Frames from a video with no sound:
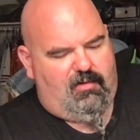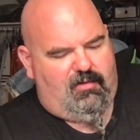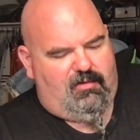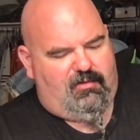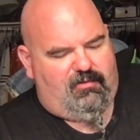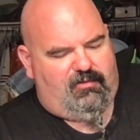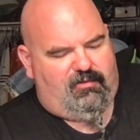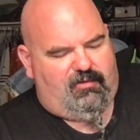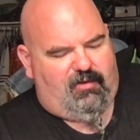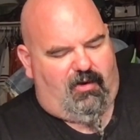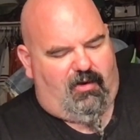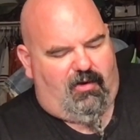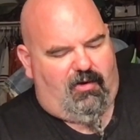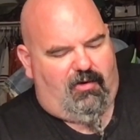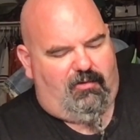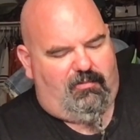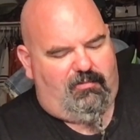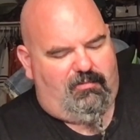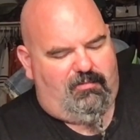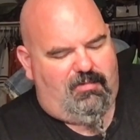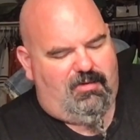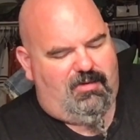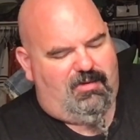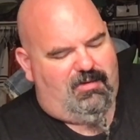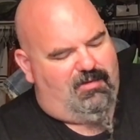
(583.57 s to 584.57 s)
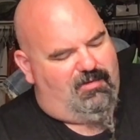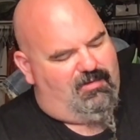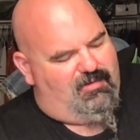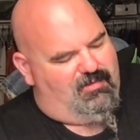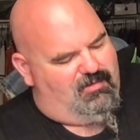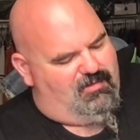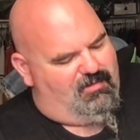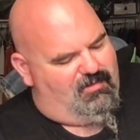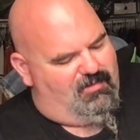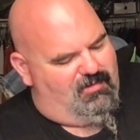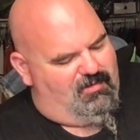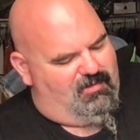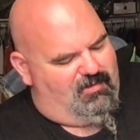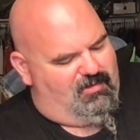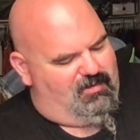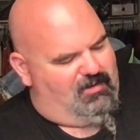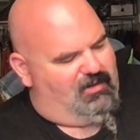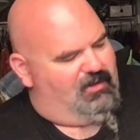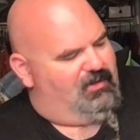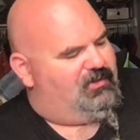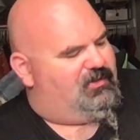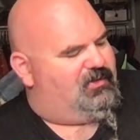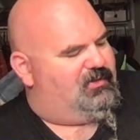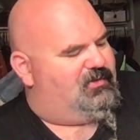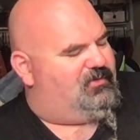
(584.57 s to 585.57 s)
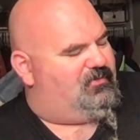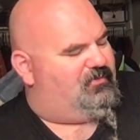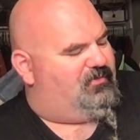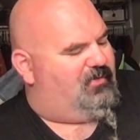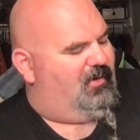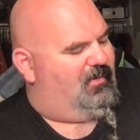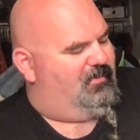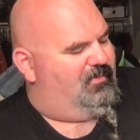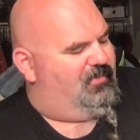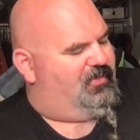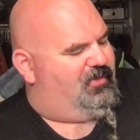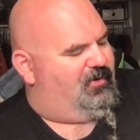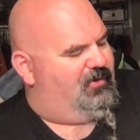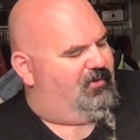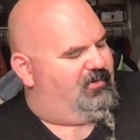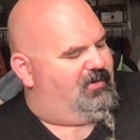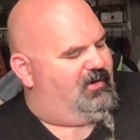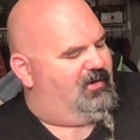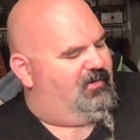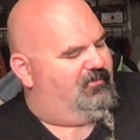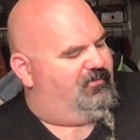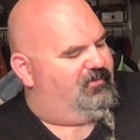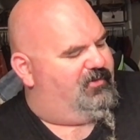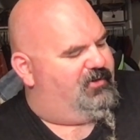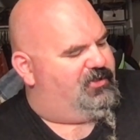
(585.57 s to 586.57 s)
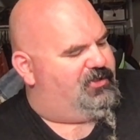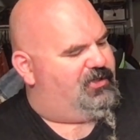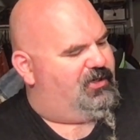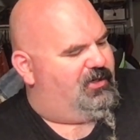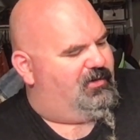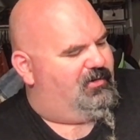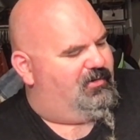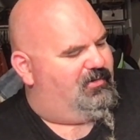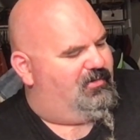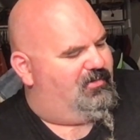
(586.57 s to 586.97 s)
So this is from 13 Fishing.